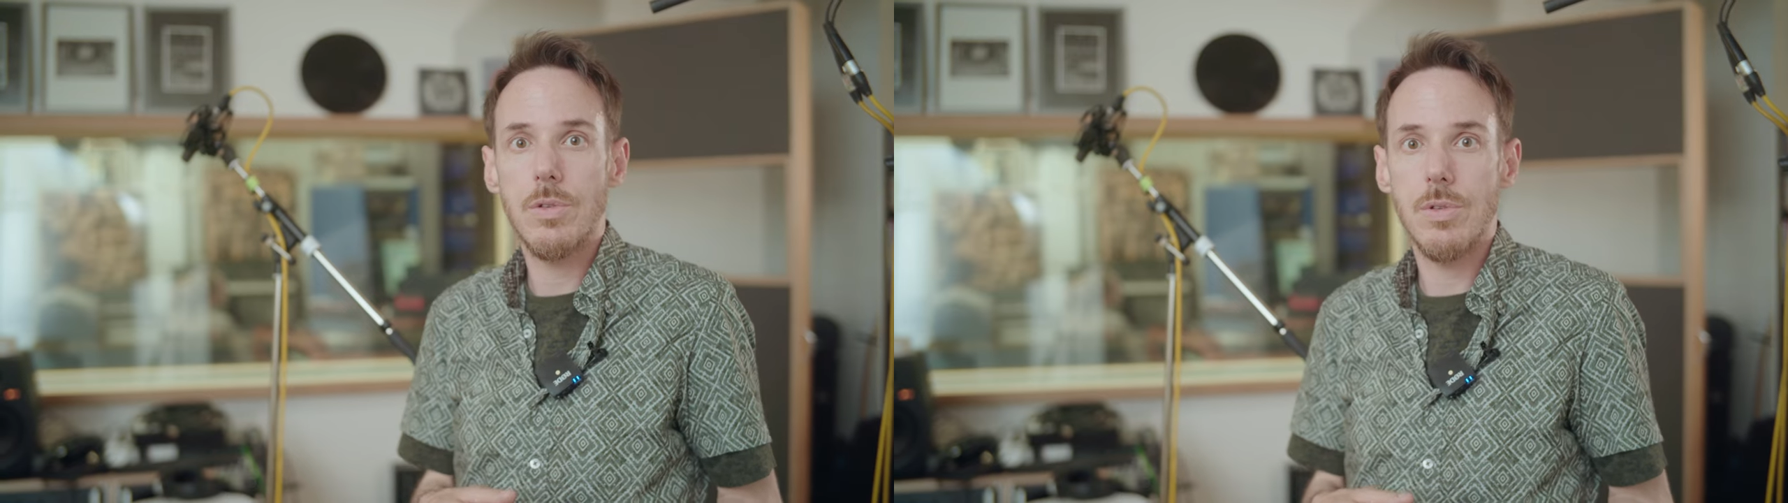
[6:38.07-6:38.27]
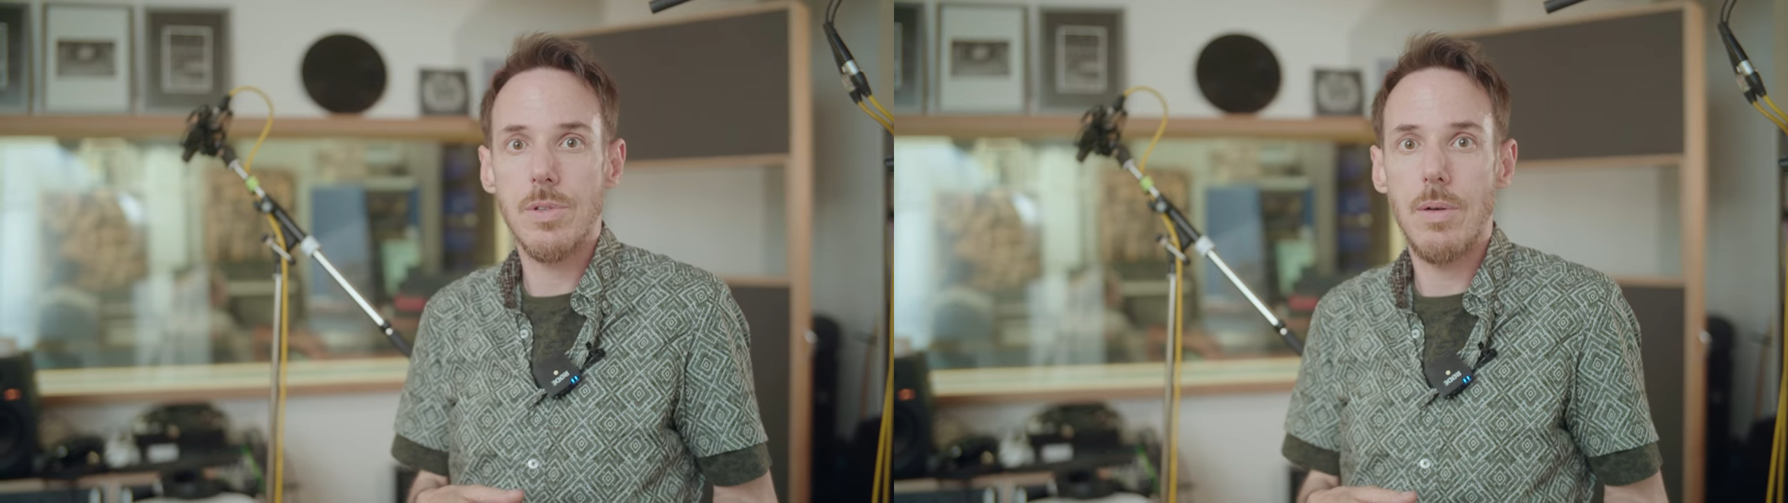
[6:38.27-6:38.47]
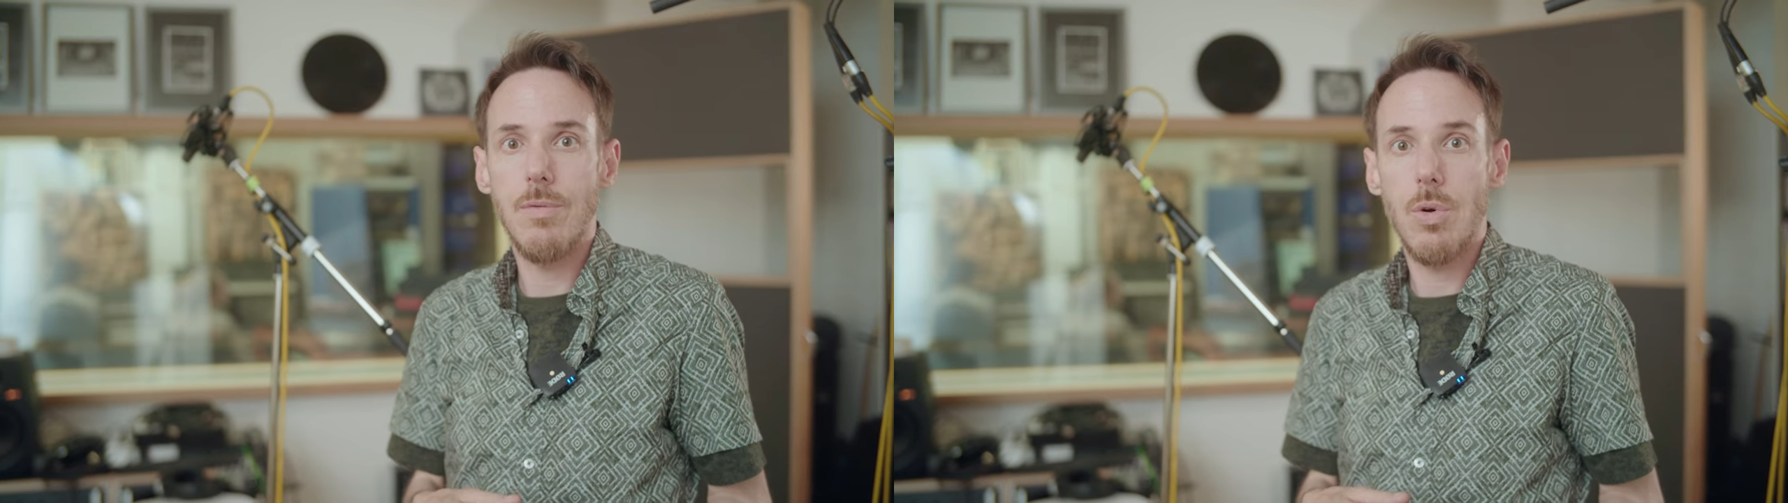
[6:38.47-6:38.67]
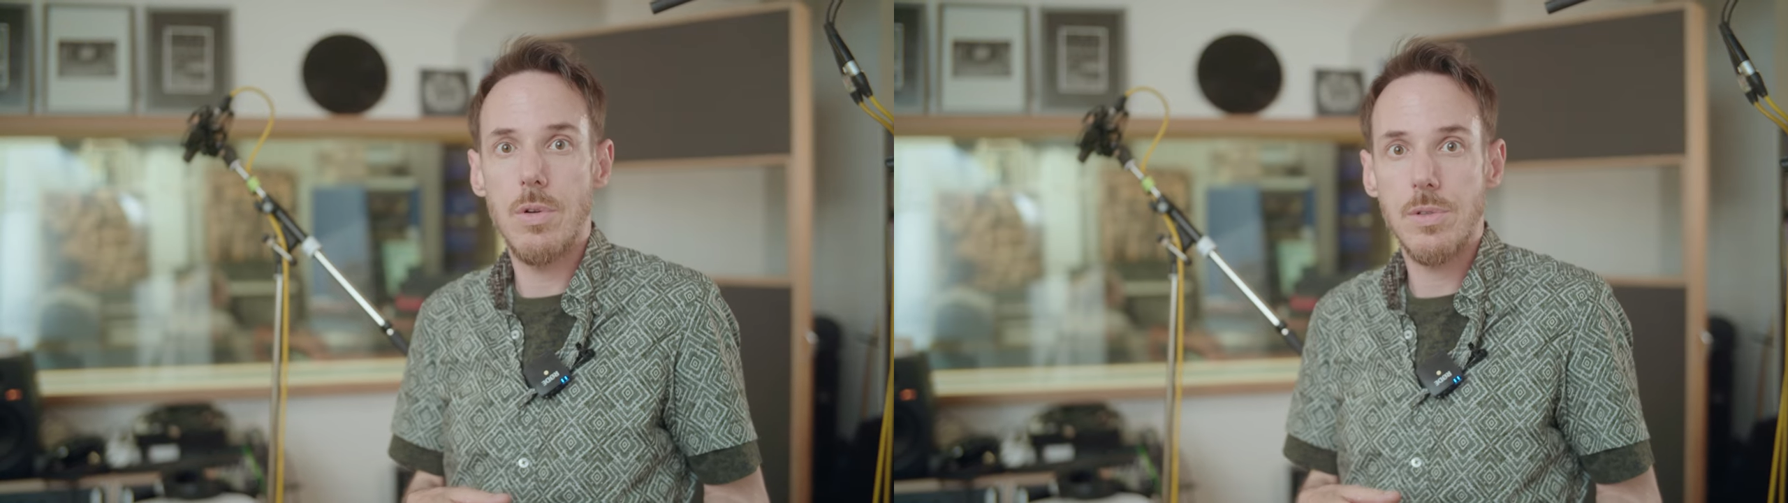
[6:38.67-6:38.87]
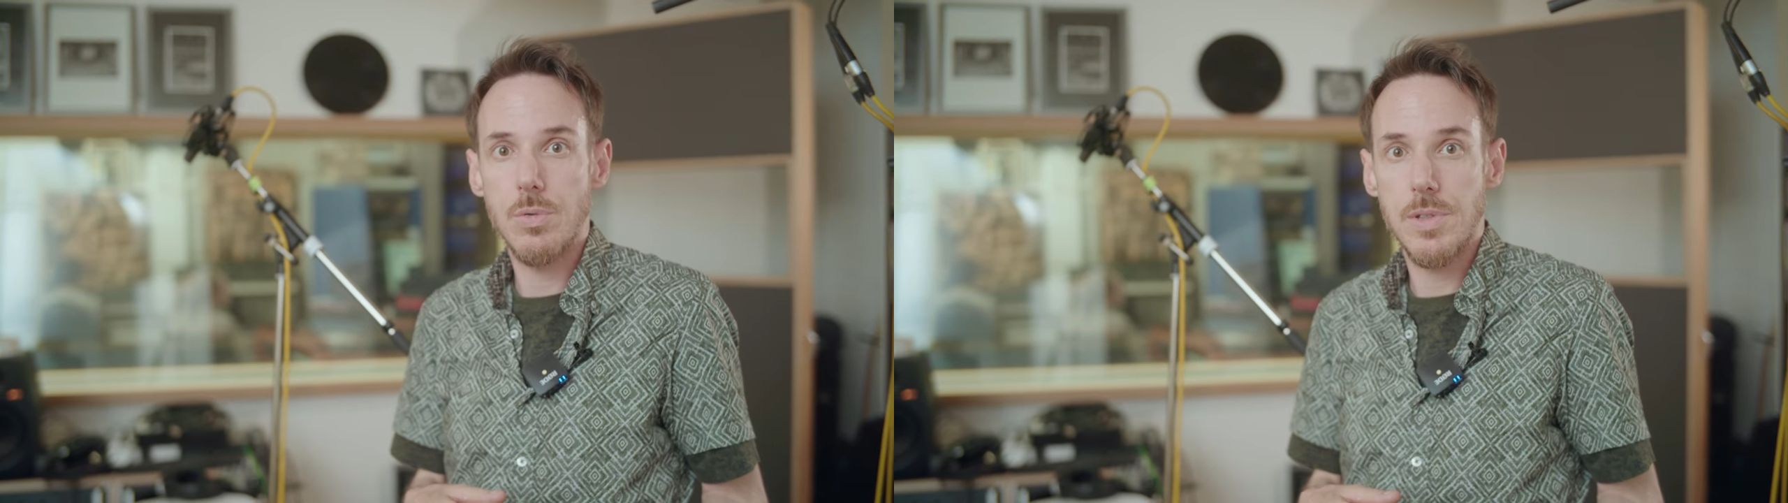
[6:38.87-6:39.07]
just some
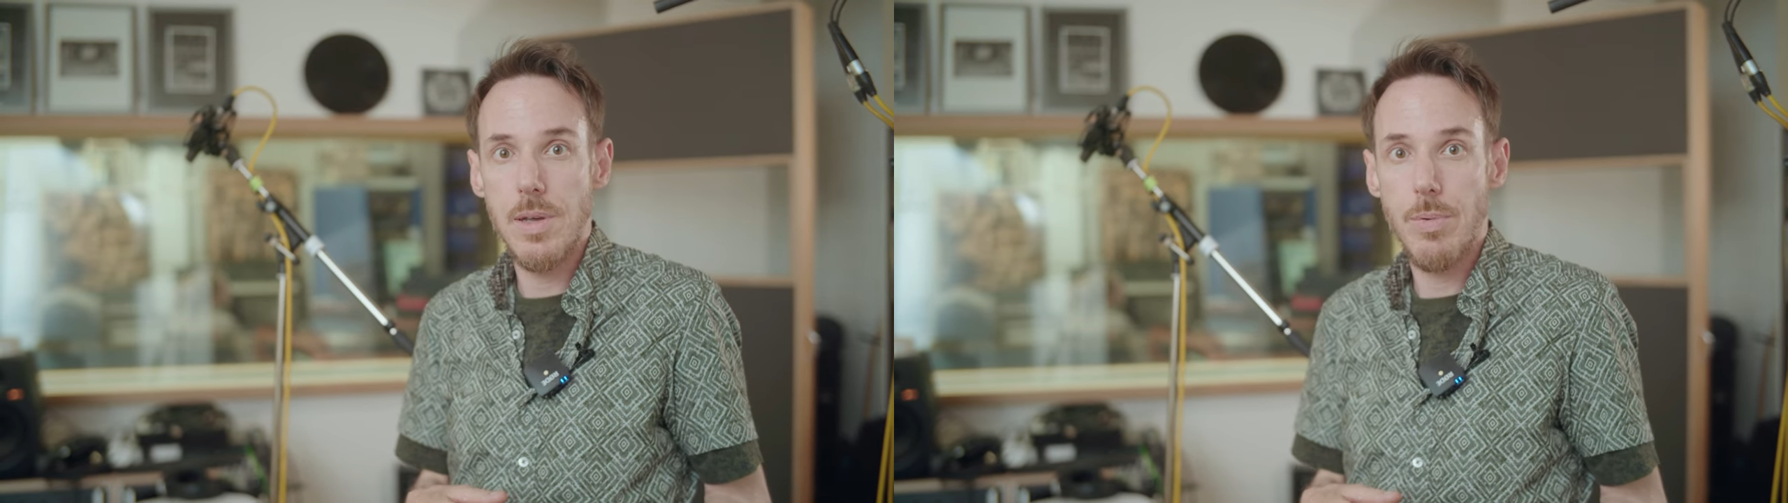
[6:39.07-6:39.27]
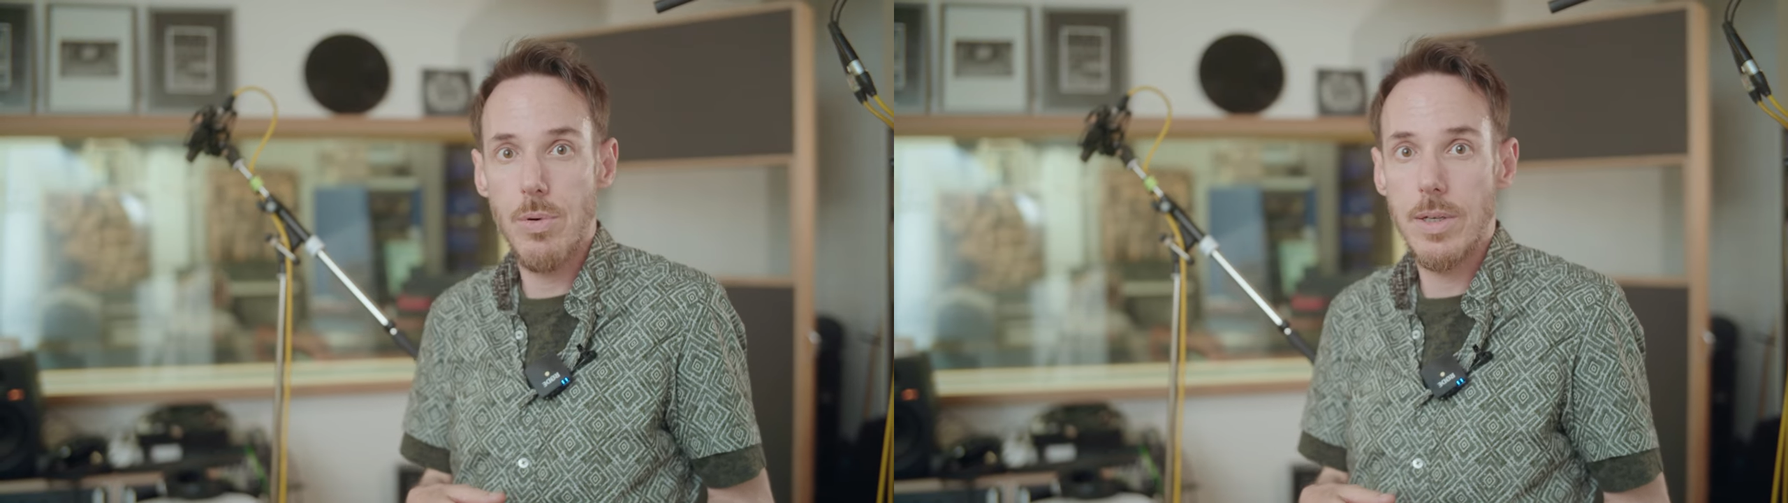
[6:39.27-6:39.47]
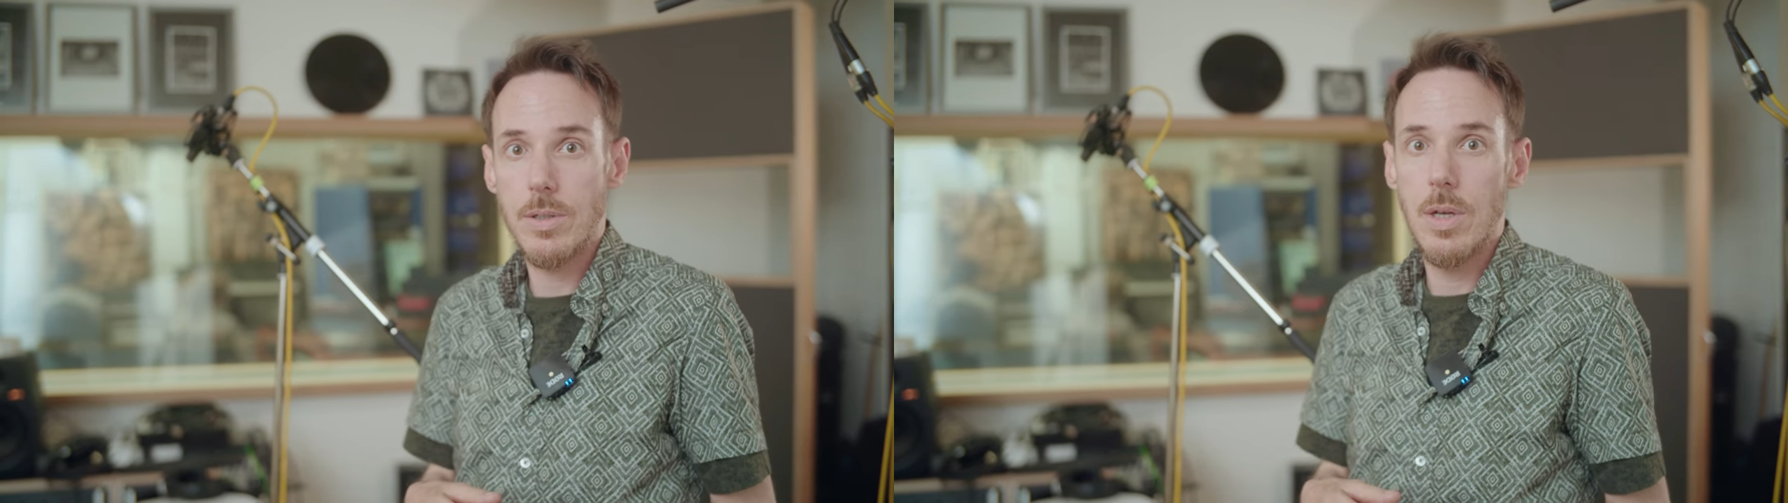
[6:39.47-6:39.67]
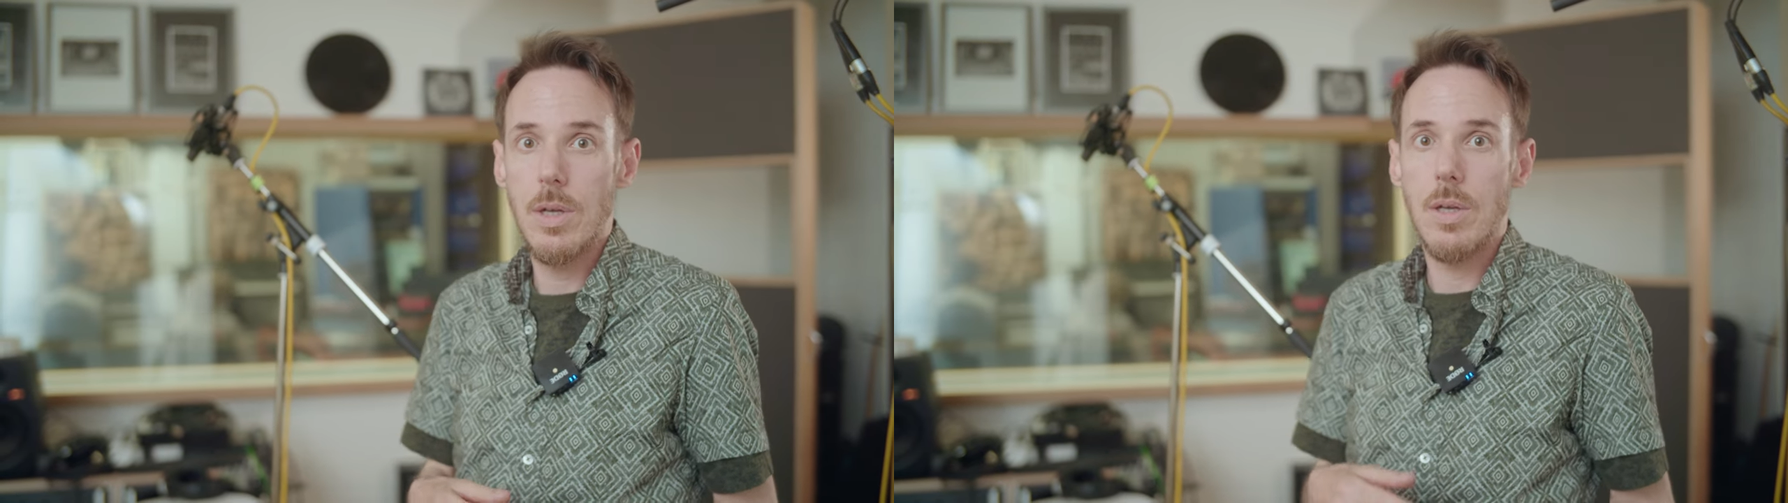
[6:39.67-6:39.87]
walls to separate,